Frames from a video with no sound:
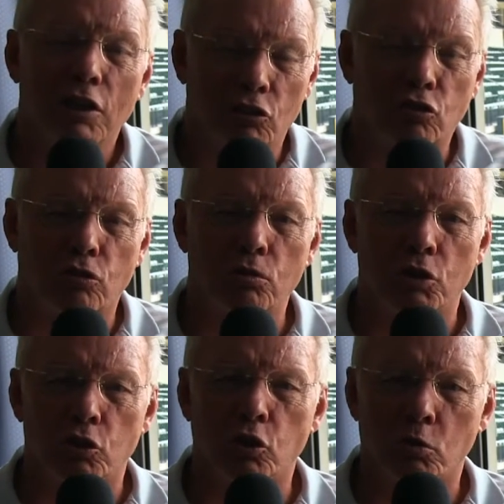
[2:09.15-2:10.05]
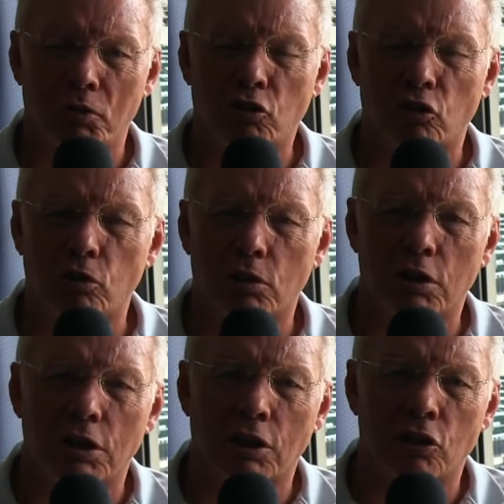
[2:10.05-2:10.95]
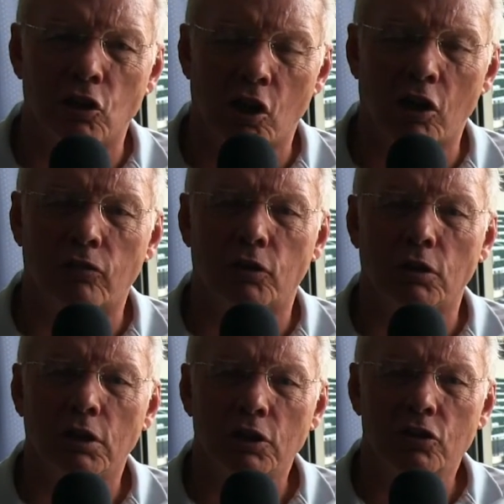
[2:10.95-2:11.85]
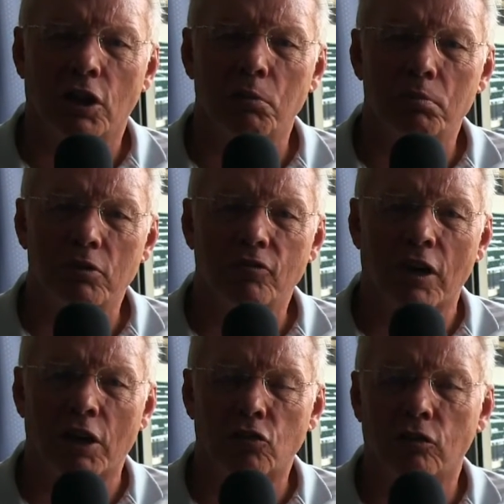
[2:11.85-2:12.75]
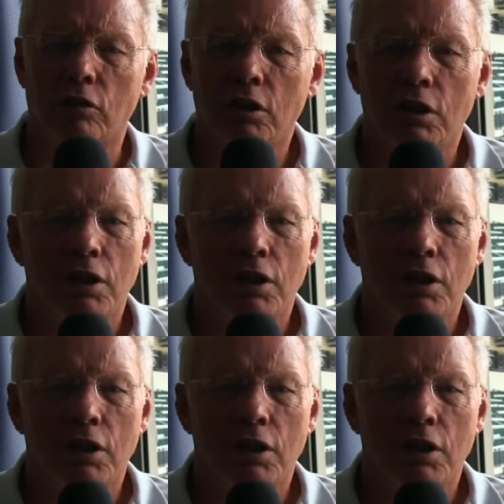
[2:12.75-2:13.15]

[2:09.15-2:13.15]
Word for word: It's true you do, but you do it in a novel type fashion.